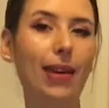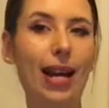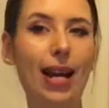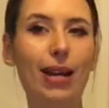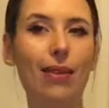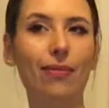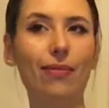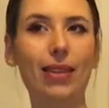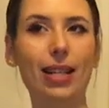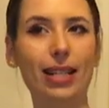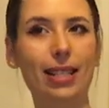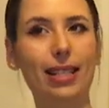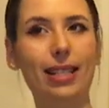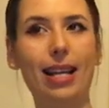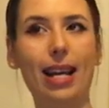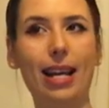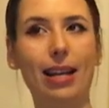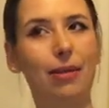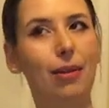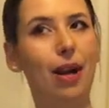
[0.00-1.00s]
outfits
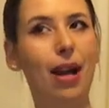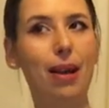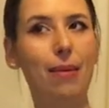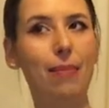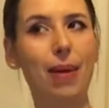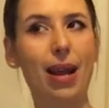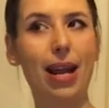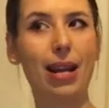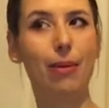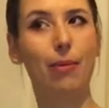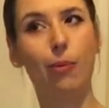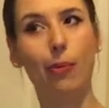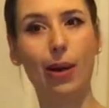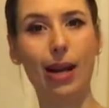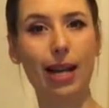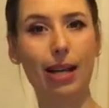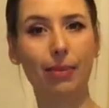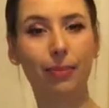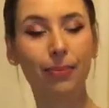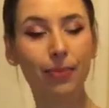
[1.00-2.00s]
that I may wear.